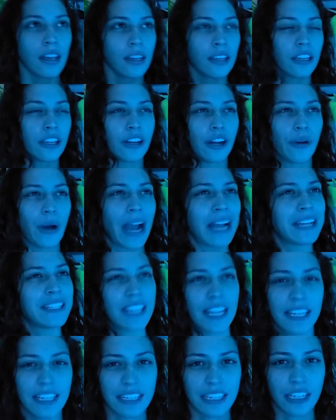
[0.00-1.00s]

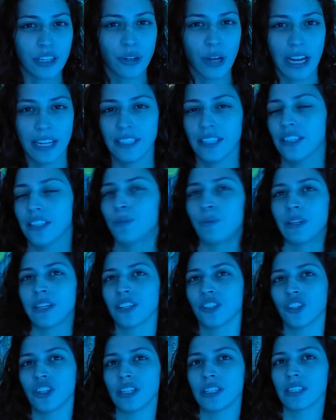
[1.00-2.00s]
identity crisis,
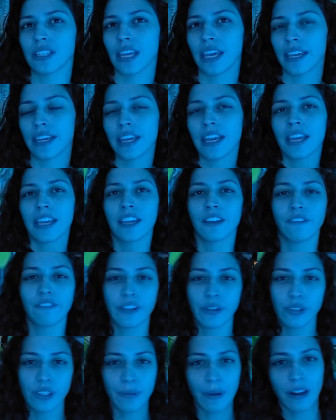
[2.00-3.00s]
because she's like
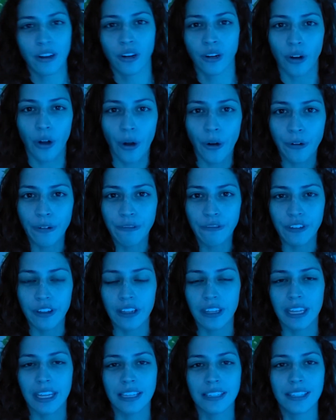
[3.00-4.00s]
confused about her own
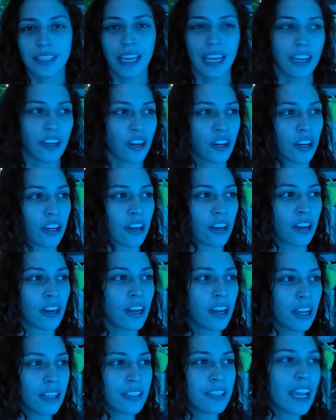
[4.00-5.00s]
feelings, like her
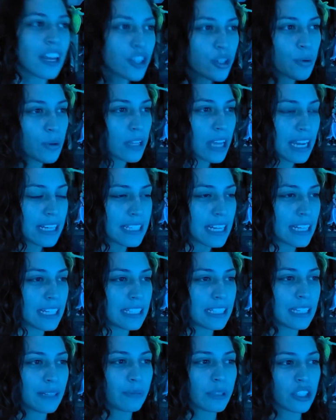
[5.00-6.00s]
sexual
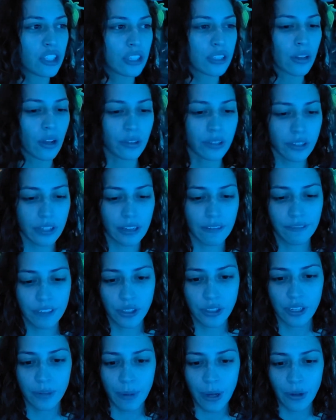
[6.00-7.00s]
identity, but she's also
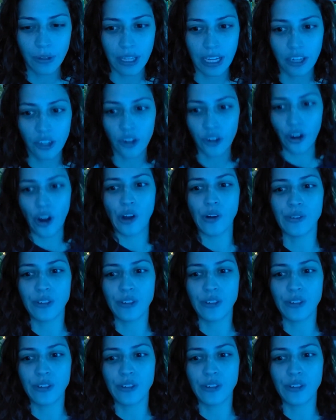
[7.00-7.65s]
confused about like her own